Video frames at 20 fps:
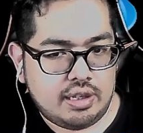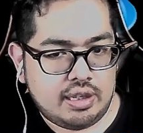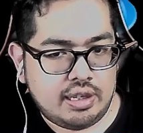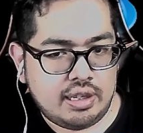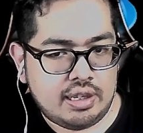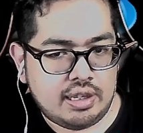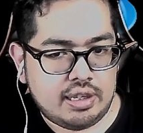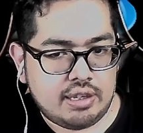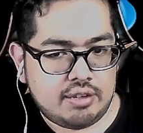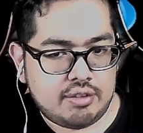
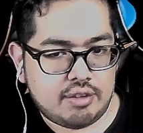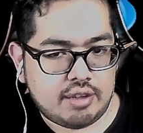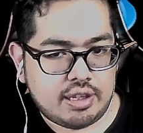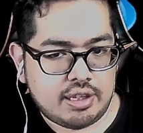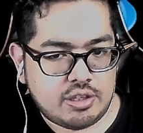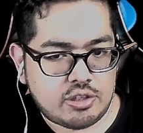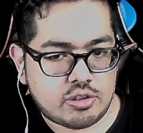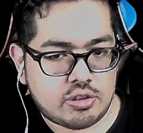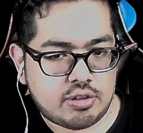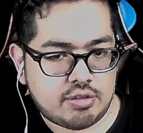it is
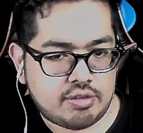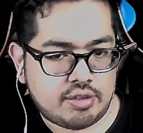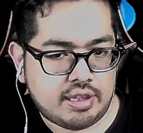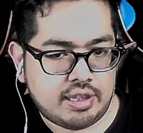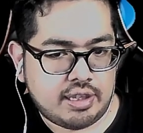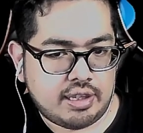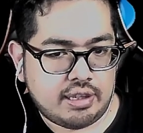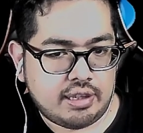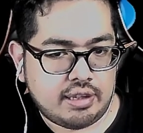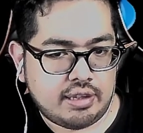
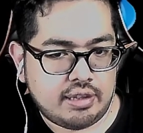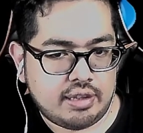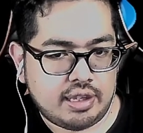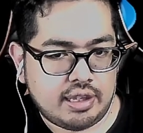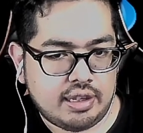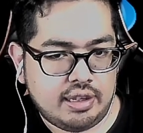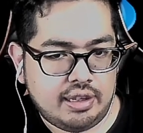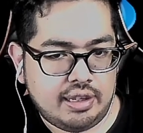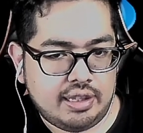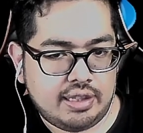interesting
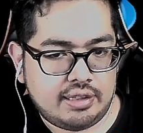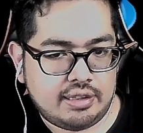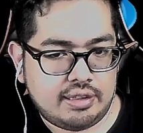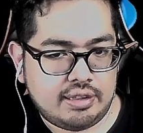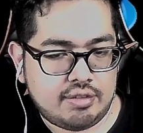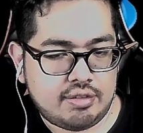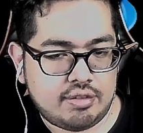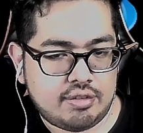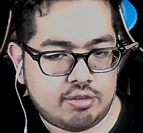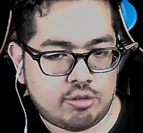that like
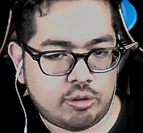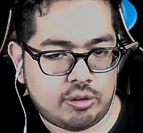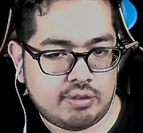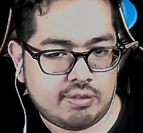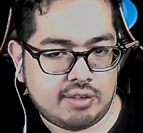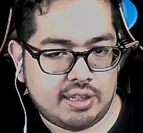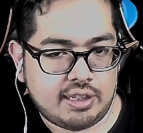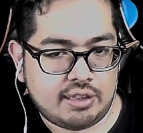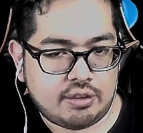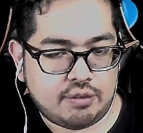this is sort
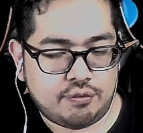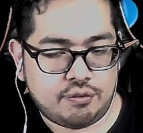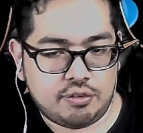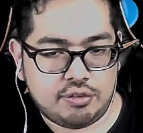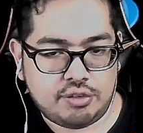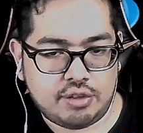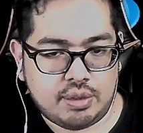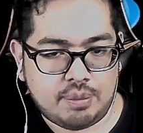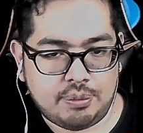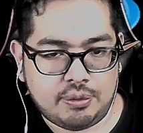of like the
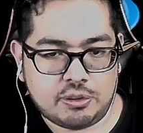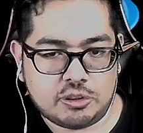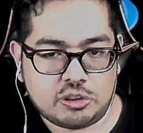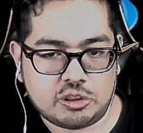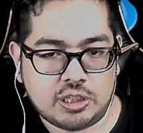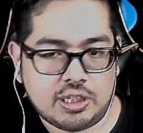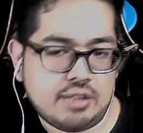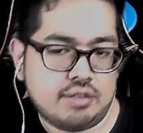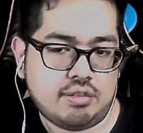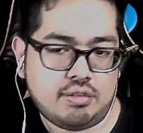first couple of
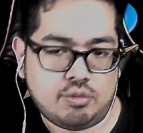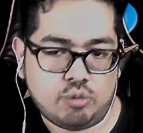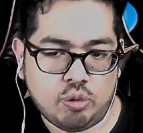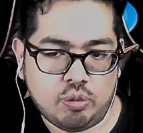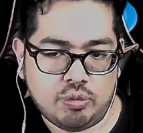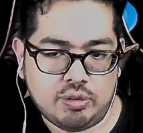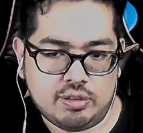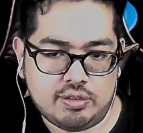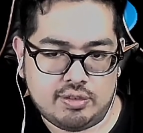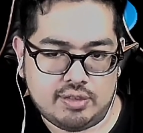shots.
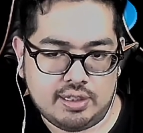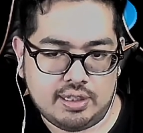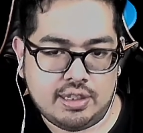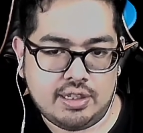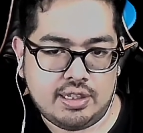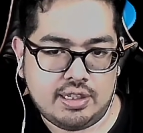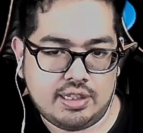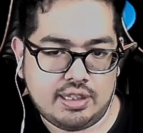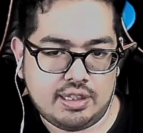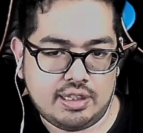What we
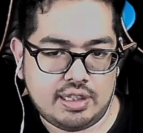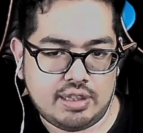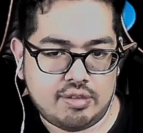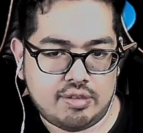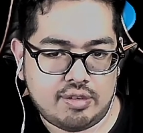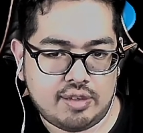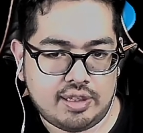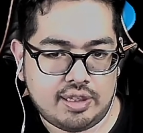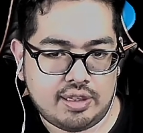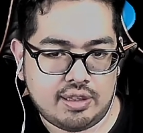see
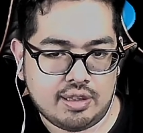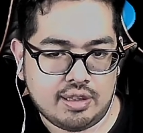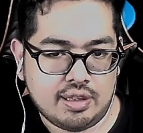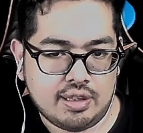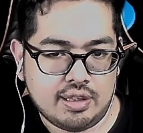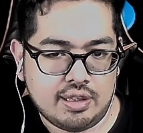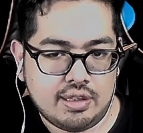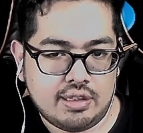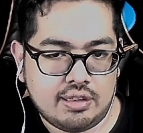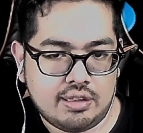is like
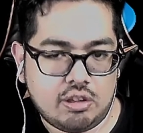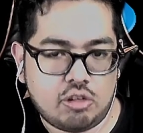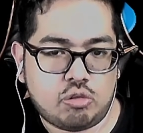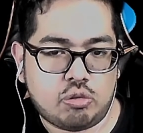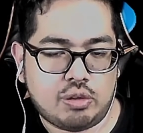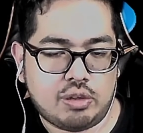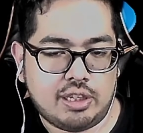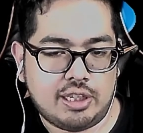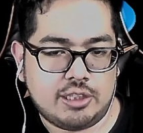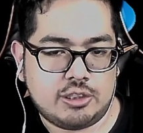
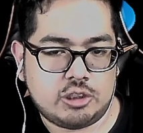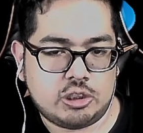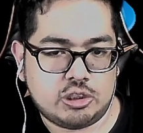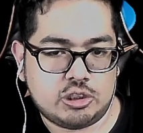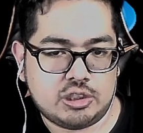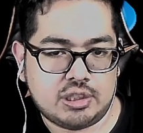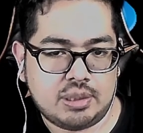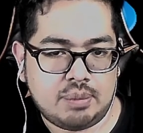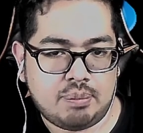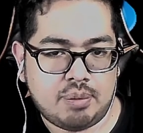this
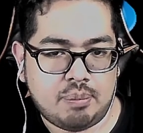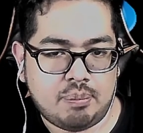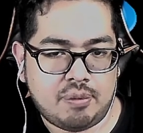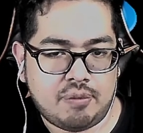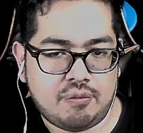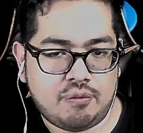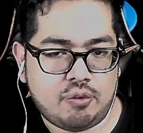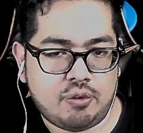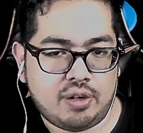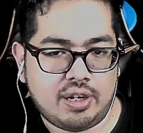relationship, but
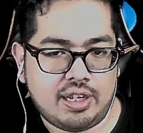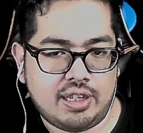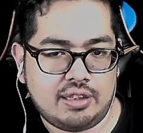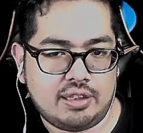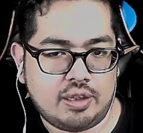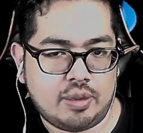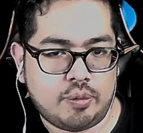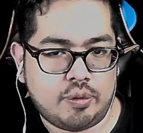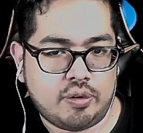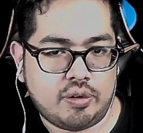
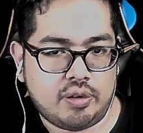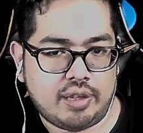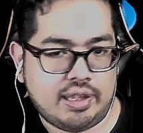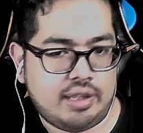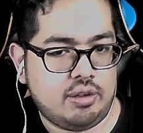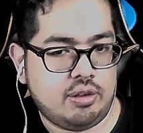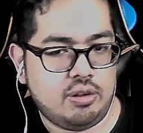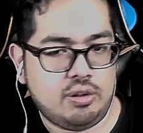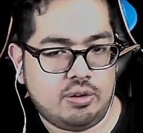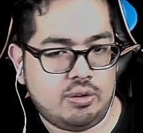beforehand they were
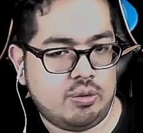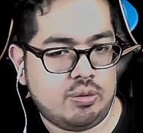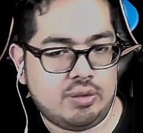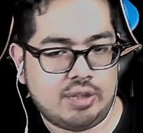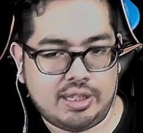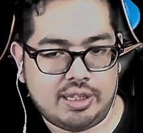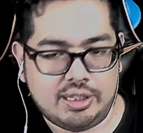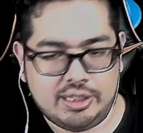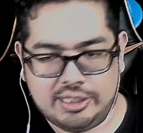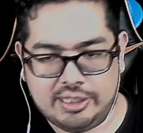like, oh,
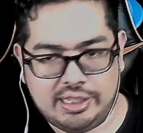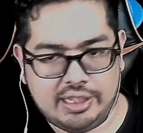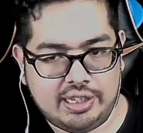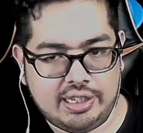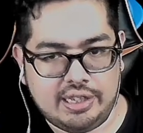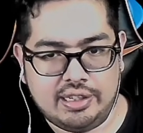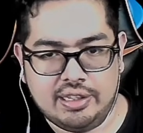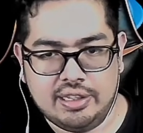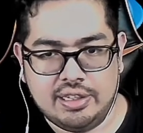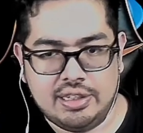like
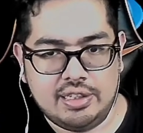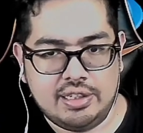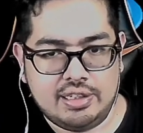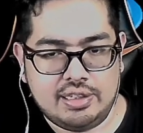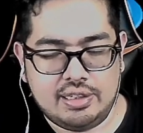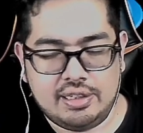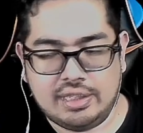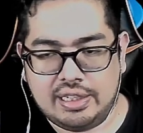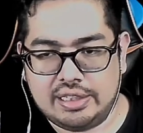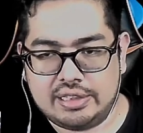honey,
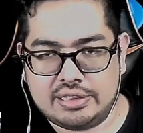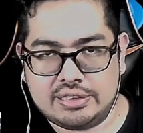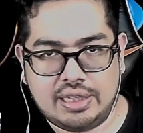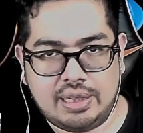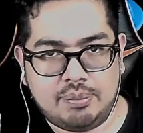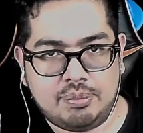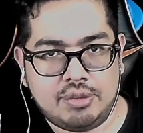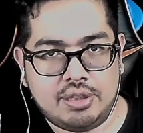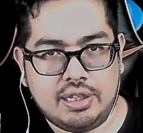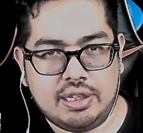like
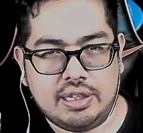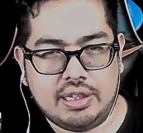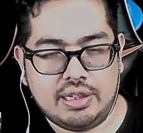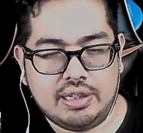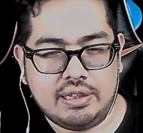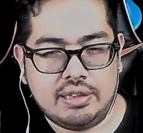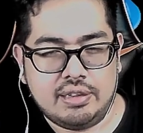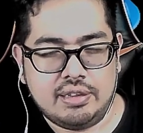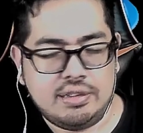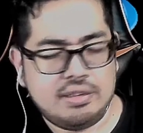type
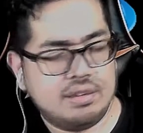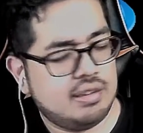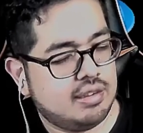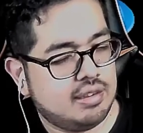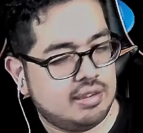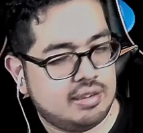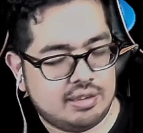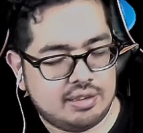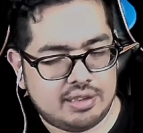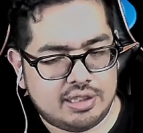thing.
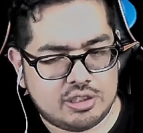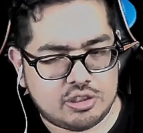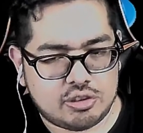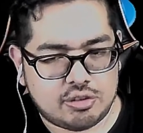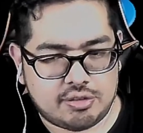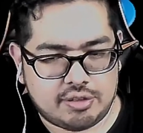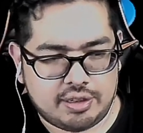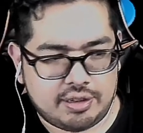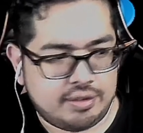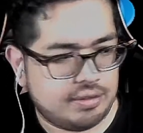
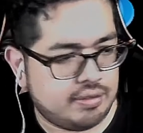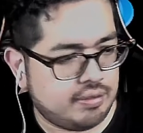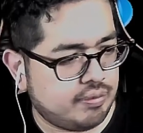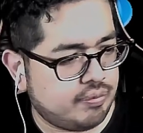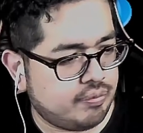Interesting.